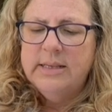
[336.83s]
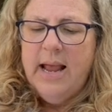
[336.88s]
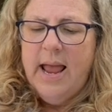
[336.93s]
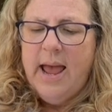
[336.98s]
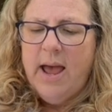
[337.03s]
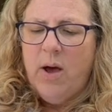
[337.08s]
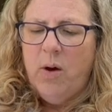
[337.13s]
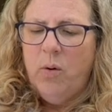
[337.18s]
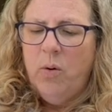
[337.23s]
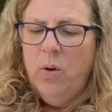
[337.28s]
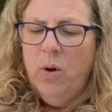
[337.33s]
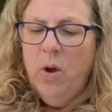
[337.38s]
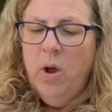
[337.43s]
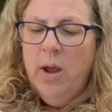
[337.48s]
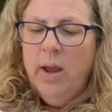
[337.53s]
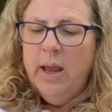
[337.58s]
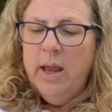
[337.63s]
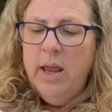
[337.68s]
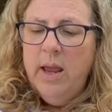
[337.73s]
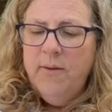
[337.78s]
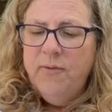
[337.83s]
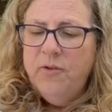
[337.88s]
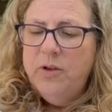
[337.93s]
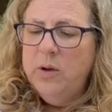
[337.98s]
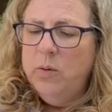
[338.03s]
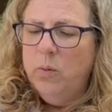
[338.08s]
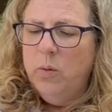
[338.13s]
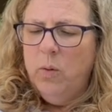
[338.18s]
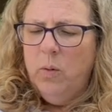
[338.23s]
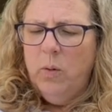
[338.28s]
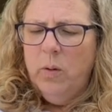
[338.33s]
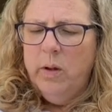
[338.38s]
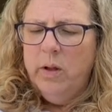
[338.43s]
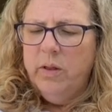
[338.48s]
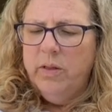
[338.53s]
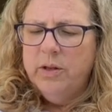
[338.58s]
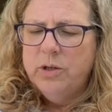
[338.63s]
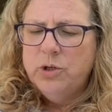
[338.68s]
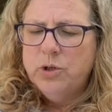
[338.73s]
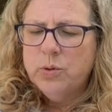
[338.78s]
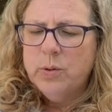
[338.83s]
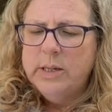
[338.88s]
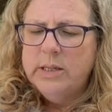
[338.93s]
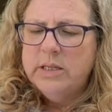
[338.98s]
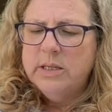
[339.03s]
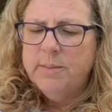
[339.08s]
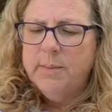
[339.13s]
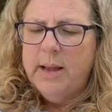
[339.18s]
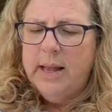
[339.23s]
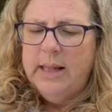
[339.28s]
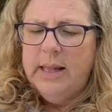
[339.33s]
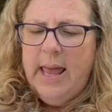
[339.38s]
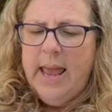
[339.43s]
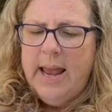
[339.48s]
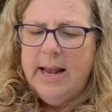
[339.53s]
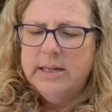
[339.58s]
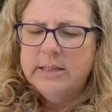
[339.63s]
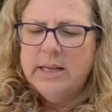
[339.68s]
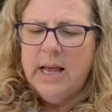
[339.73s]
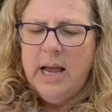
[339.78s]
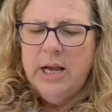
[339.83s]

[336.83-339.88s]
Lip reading: Now, if you will oil the joints of my legs,